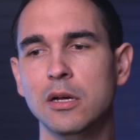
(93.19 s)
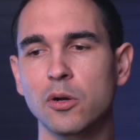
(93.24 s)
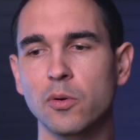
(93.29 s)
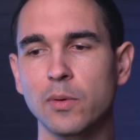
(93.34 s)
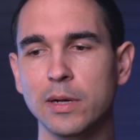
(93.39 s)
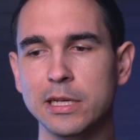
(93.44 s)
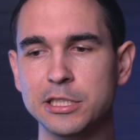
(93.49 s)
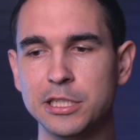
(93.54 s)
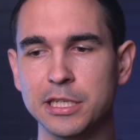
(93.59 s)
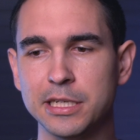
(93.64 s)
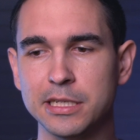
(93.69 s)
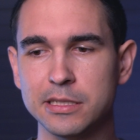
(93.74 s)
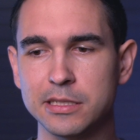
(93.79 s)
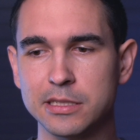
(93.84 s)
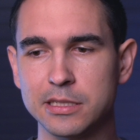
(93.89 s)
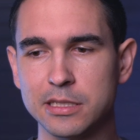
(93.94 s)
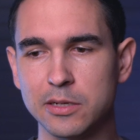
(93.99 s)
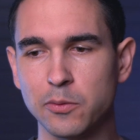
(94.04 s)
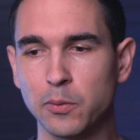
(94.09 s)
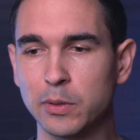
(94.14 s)
which
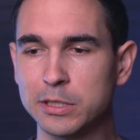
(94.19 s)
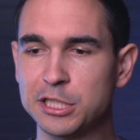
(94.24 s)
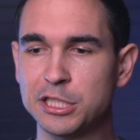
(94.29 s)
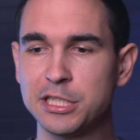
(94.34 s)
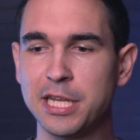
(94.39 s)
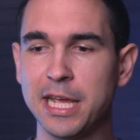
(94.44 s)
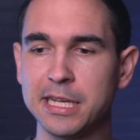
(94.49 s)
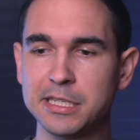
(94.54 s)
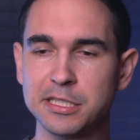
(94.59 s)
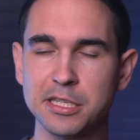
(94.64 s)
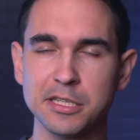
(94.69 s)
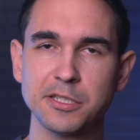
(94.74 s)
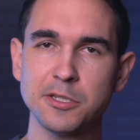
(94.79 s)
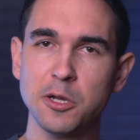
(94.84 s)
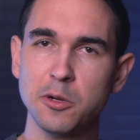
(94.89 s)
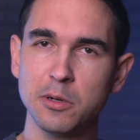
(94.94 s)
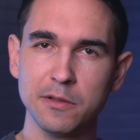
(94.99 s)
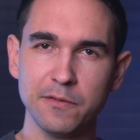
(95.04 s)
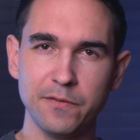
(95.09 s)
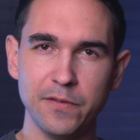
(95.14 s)
is which takes
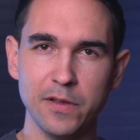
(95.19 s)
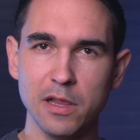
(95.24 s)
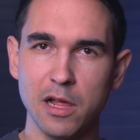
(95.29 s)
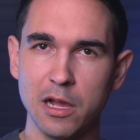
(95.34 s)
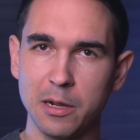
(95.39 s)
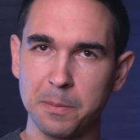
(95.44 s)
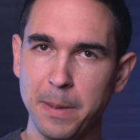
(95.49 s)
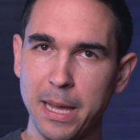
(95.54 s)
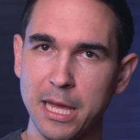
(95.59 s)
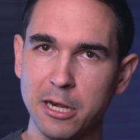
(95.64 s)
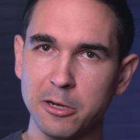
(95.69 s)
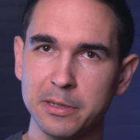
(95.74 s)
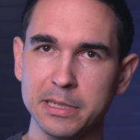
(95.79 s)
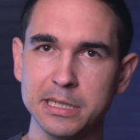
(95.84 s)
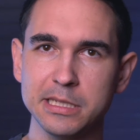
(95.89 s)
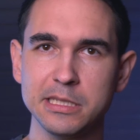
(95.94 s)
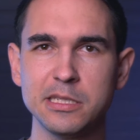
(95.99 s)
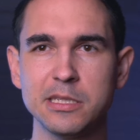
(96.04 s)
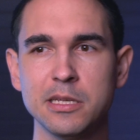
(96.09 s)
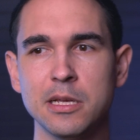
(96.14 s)
Sony V-Lock
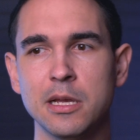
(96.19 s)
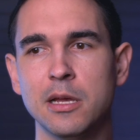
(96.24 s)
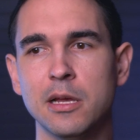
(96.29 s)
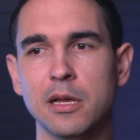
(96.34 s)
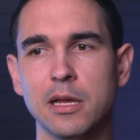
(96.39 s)
batteries,